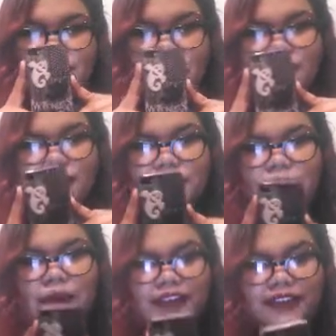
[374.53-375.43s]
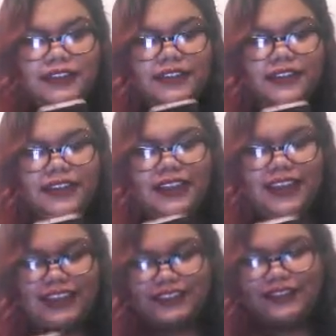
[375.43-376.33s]
Motionless in White
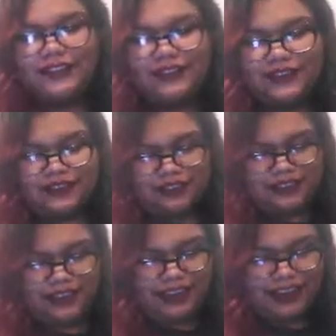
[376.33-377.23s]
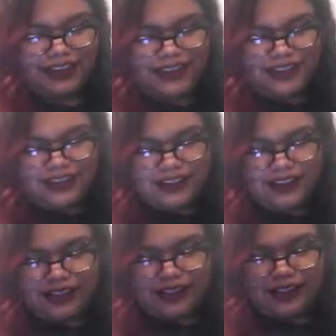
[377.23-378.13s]
cased phone.
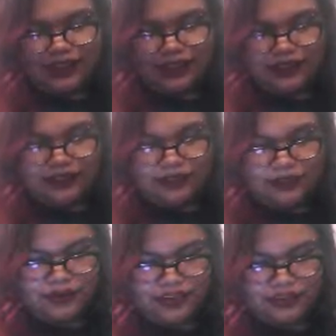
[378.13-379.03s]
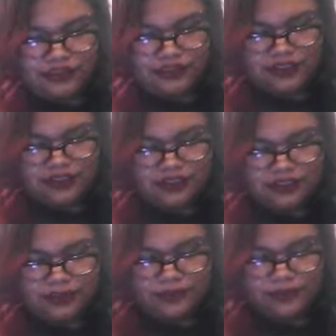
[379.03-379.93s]
And we're actually
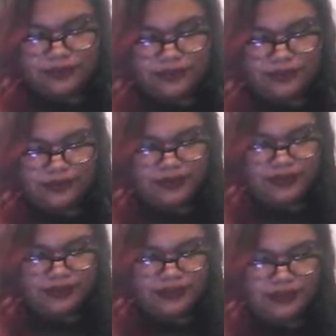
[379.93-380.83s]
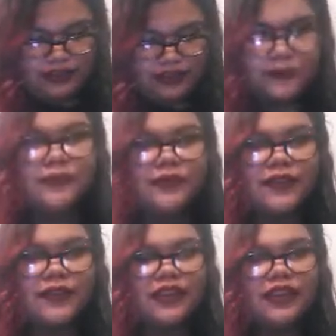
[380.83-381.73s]
going to turn this song.
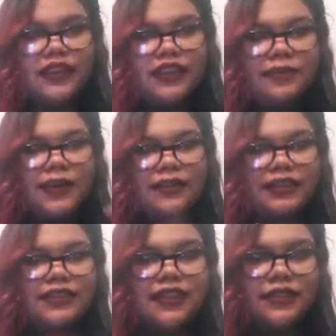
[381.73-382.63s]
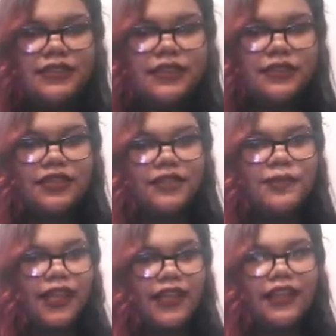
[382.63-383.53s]
By the way, the songs that were
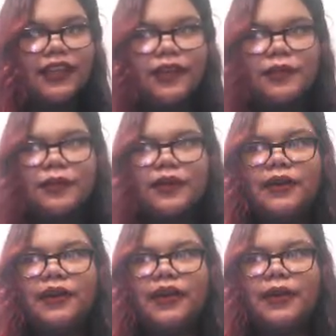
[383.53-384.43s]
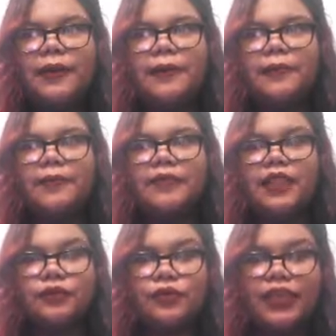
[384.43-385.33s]
just playing were
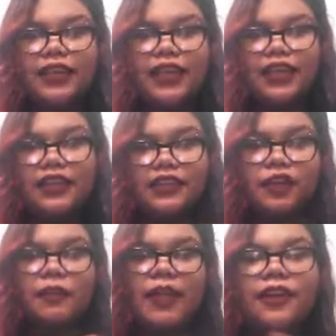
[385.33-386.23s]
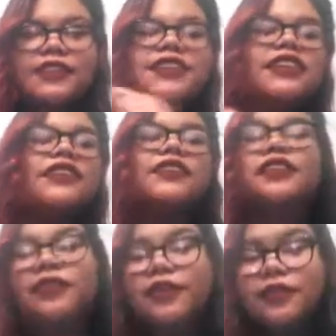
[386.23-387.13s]
Ruby and Daughter by Dawskin. If
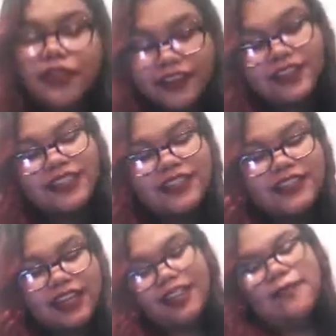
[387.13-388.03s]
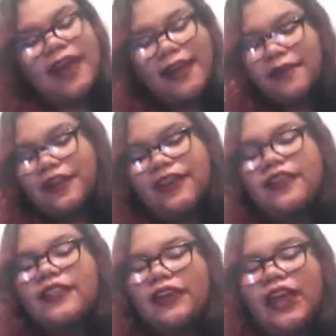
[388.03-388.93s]
you don't know who Dawskin is, check them out.
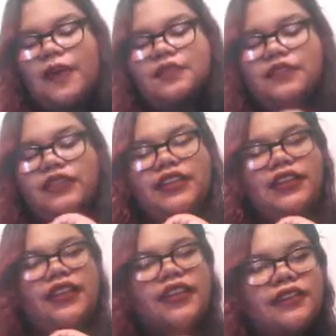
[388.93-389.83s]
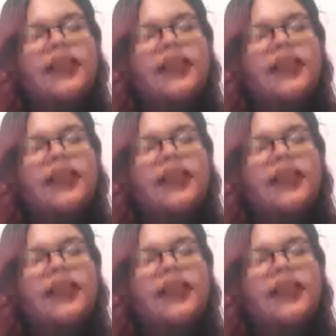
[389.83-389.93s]
They're absolutely